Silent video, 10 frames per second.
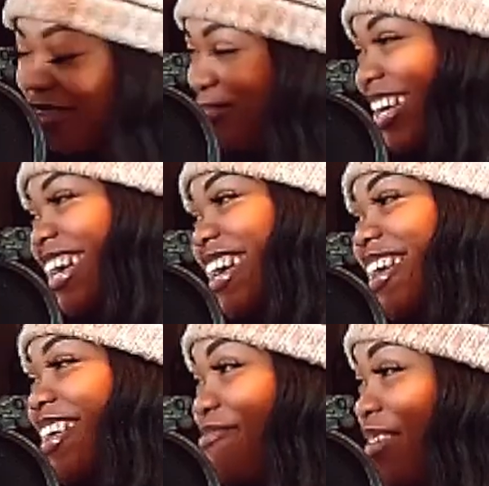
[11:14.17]
Ugh, but
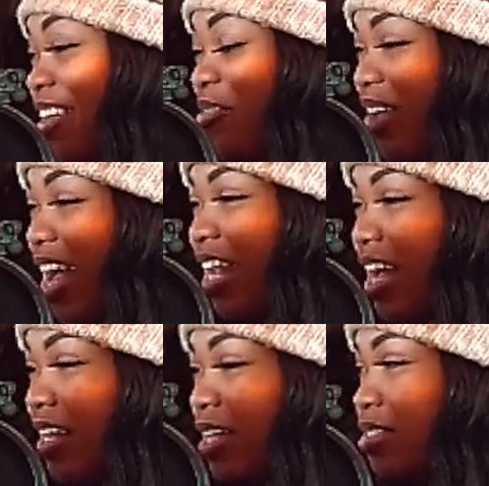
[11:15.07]
me no. and him, we got a
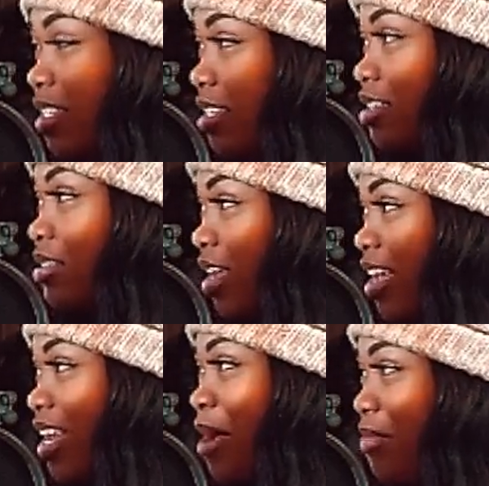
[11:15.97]
lot closer. For sure.
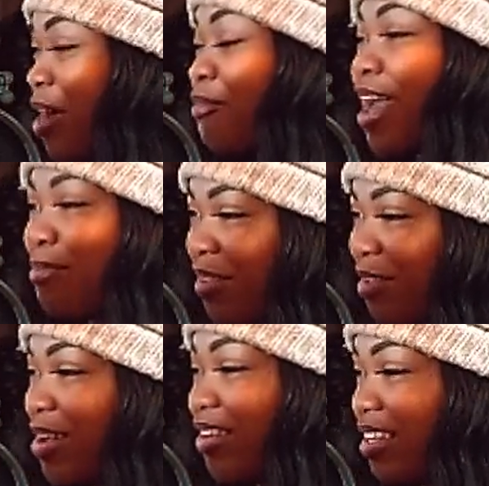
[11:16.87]
And for I'm sure. I'm happy
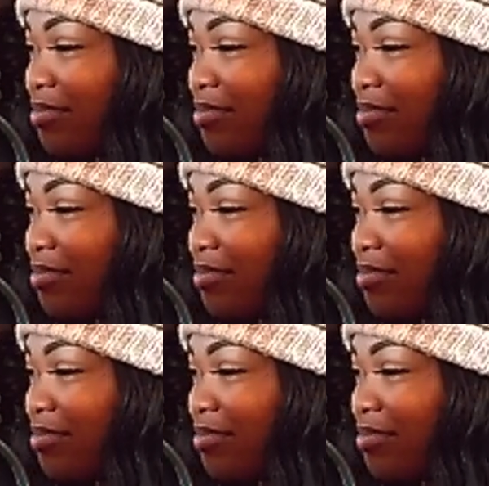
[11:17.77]
about it.